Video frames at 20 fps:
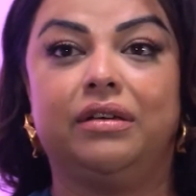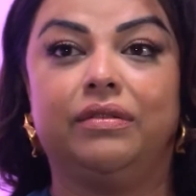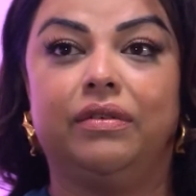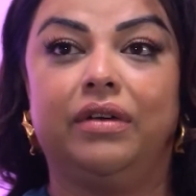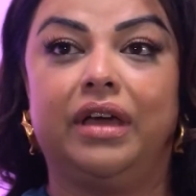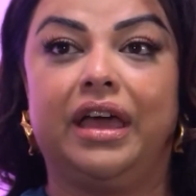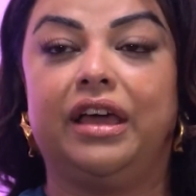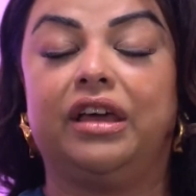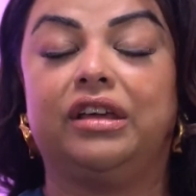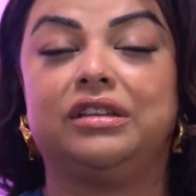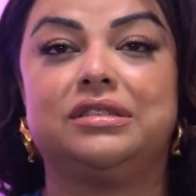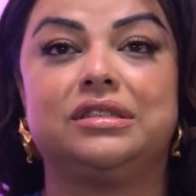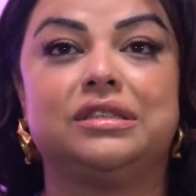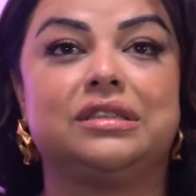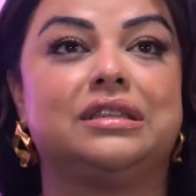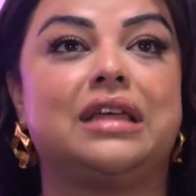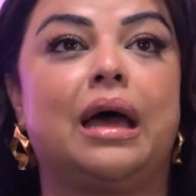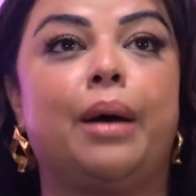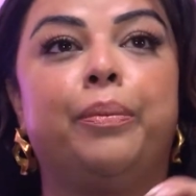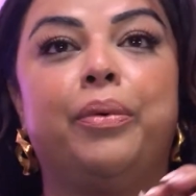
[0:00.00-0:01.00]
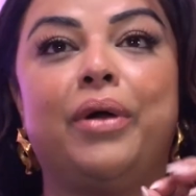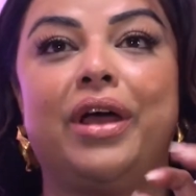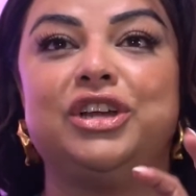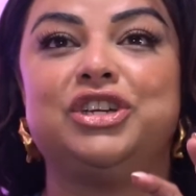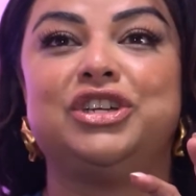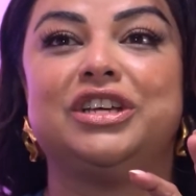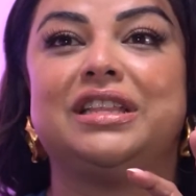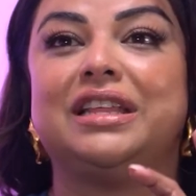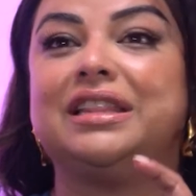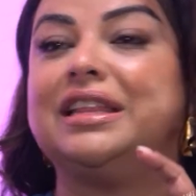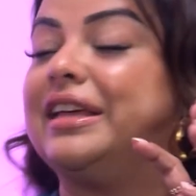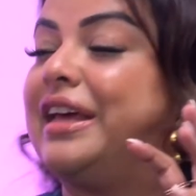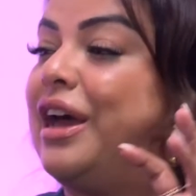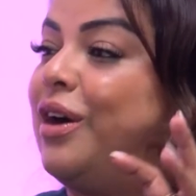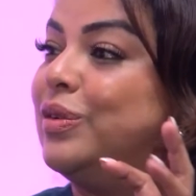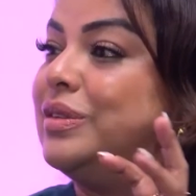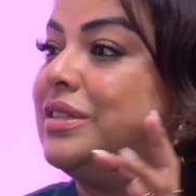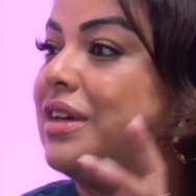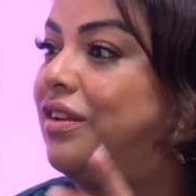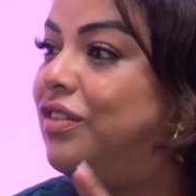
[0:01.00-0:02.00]
Okay. It's that pressure that the
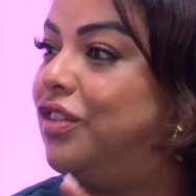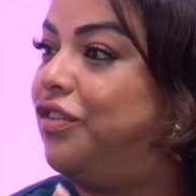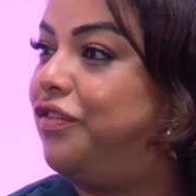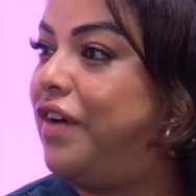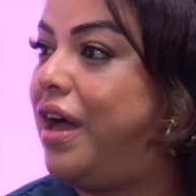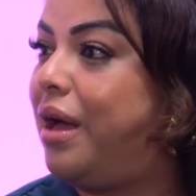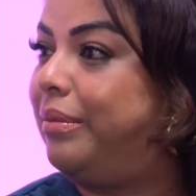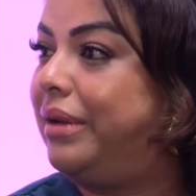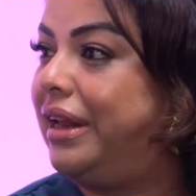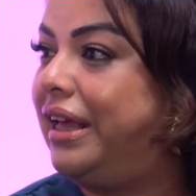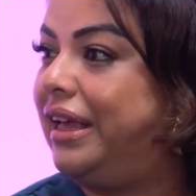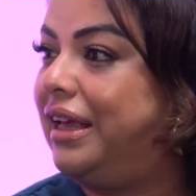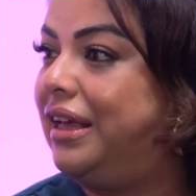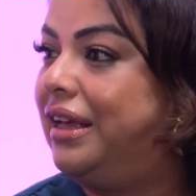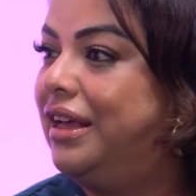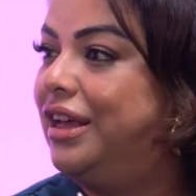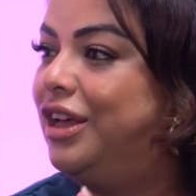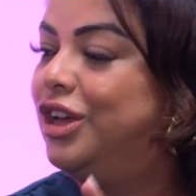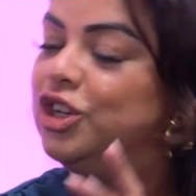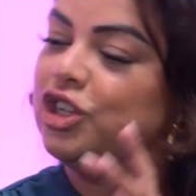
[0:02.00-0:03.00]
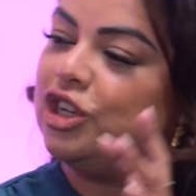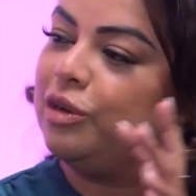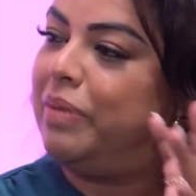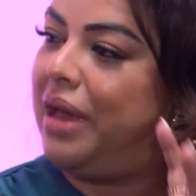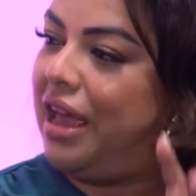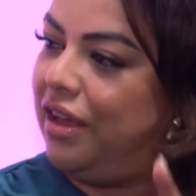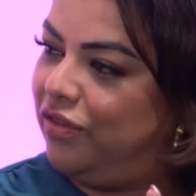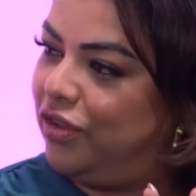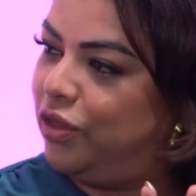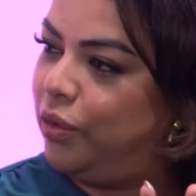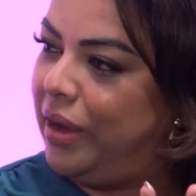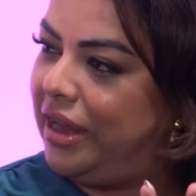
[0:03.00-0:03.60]
girl side of the family should pay for the